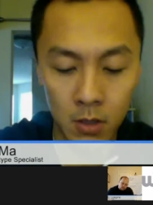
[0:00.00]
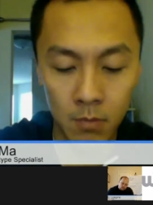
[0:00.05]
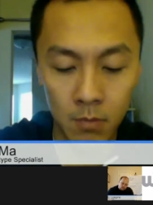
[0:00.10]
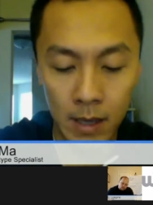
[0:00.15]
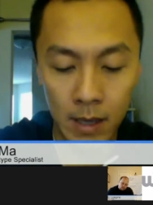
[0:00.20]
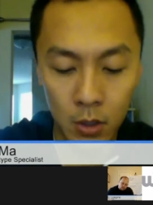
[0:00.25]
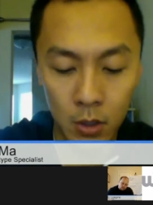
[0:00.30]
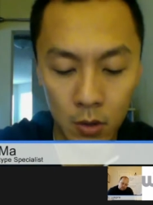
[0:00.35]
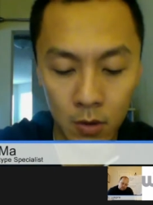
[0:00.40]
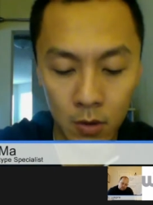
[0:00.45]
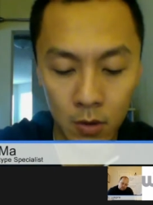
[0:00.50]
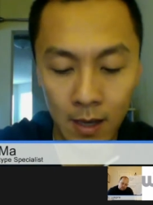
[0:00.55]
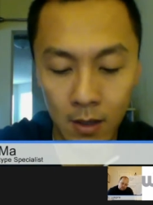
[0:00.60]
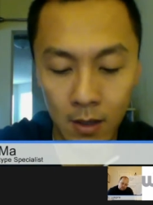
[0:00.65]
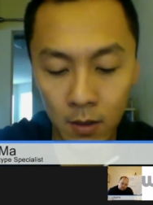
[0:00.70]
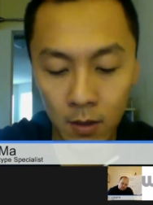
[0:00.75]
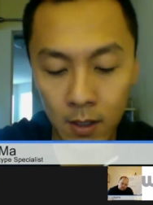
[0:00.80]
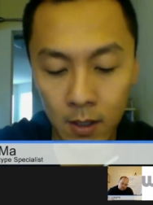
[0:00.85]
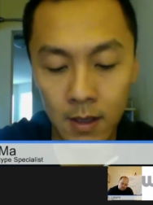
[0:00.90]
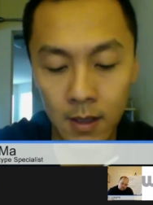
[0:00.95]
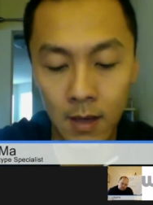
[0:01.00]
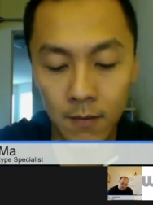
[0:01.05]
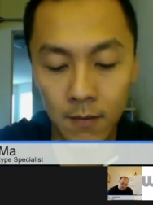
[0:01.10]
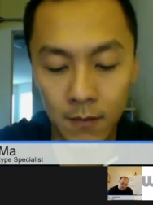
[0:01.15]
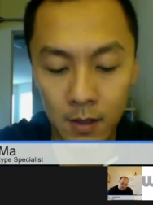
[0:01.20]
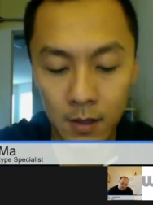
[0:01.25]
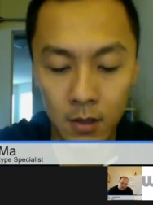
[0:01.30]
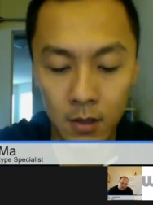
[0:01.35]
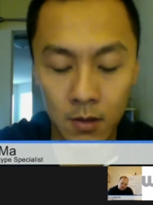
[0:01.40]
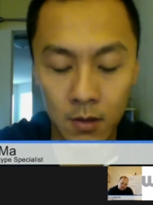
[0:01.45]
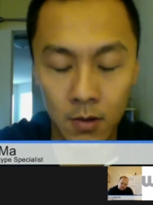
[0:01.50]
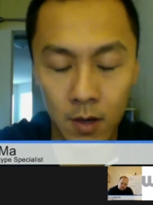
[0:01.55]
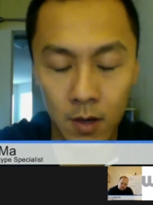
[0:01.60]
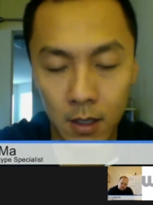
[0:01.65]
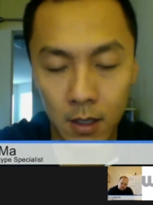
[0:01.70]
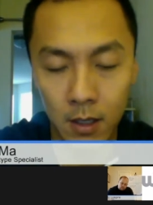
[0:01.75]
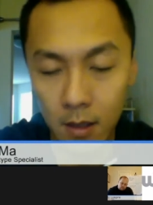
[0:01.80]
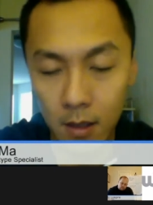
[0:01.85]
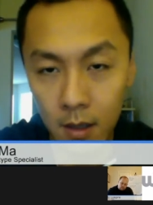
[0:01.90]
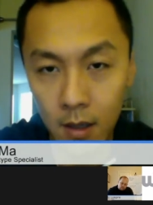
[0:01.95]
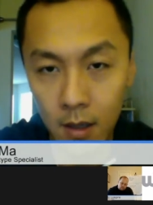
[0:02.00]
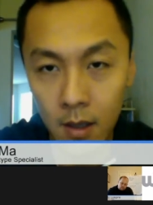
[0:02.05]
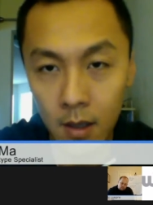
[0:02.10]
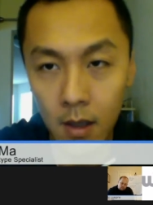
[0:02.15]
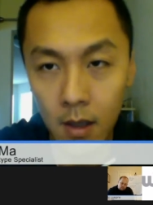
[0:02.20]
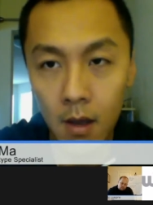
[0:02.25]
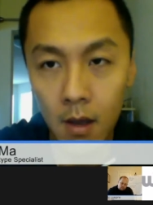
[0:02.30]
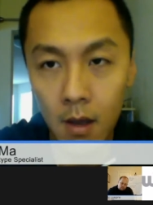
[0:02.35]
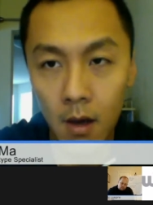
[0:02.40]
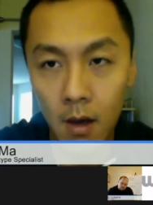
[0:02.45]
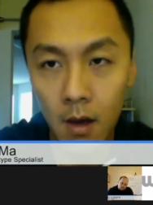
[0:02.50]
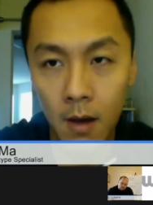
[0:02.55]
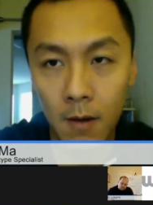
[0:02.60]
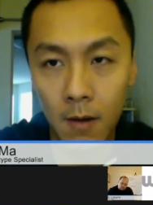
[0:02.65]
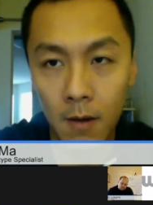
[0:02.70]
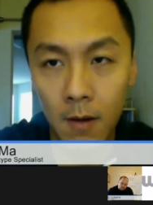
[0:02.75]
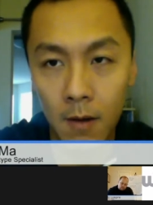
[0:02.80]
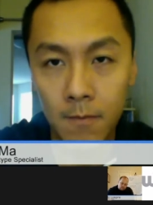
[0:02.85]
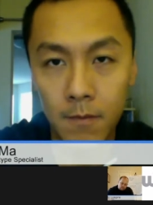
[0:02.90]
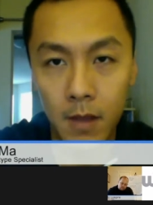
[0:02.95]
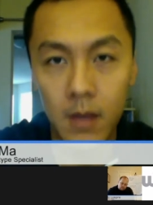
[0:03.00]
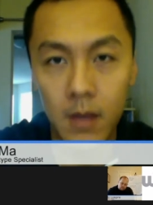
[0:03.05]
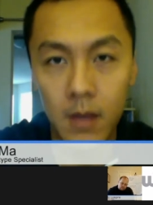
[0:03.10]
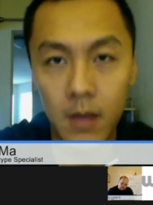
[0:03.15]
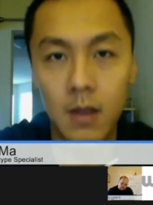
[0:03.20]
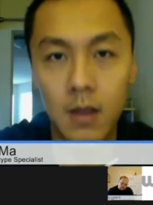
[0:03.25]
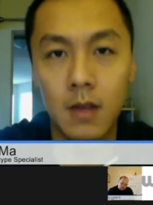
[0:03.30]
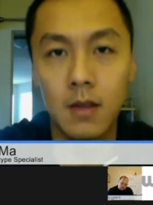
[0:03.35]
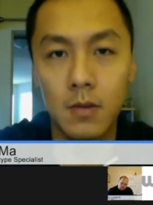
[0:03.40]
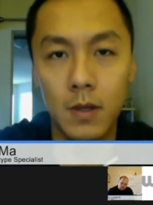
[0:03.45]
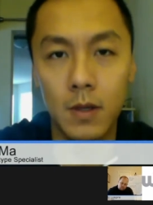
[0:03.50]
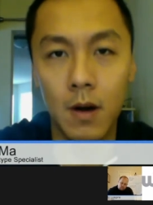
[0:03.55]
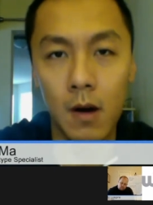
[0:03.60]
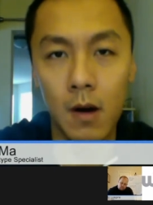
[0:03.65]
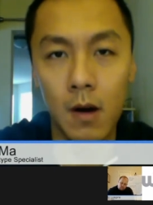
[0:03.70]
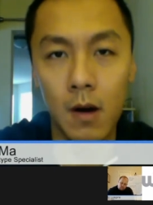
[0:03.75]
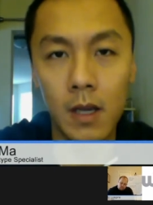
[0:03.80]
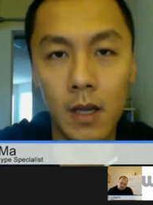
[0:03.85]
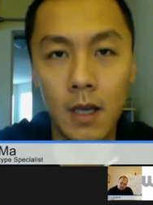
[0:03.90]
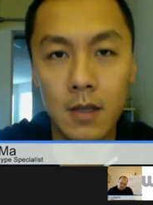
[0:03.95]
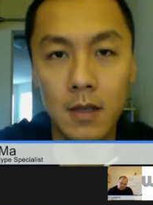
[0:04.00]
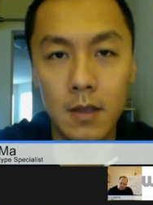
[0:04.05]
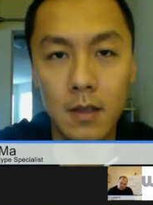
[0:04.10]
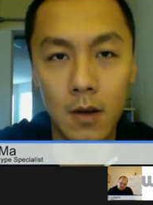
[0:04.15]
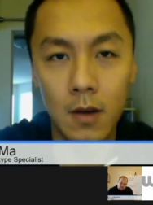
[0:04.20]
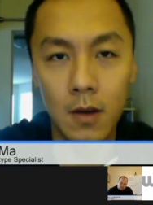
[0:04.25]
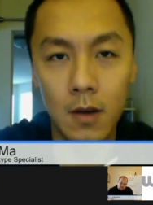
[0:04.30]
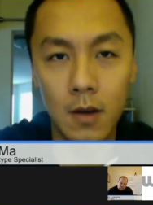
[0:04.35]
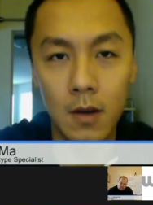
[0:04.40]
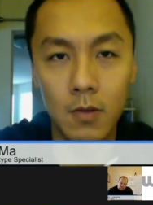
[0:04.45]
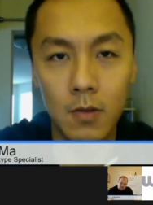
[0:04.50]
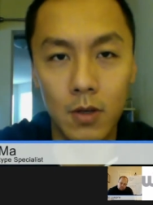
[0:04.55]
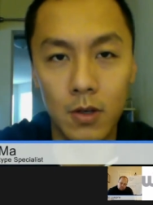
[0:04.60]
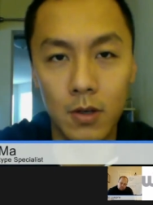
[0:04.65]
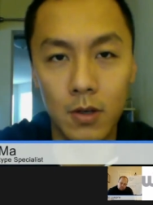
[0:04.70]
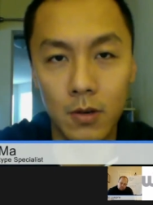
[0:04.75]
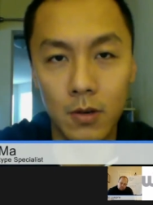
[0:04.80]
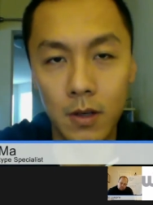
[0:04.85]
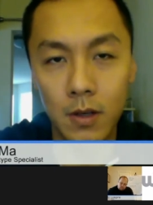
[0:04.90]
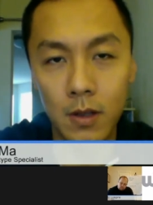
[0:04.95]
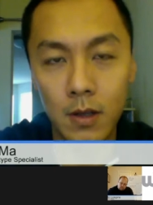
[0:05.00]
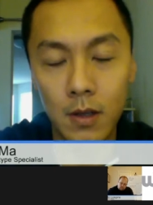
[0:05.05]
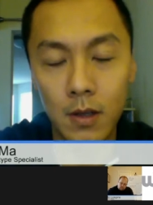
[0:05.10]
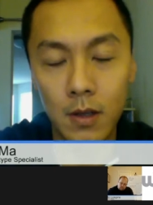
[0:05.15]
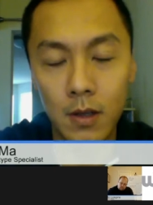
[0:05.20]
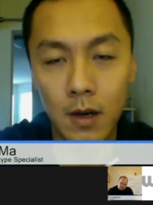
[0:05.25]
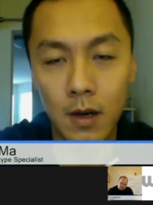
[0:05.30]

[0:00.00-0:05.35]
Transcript: make sure that you get that feature right. And then this way the audience knows what you're doing.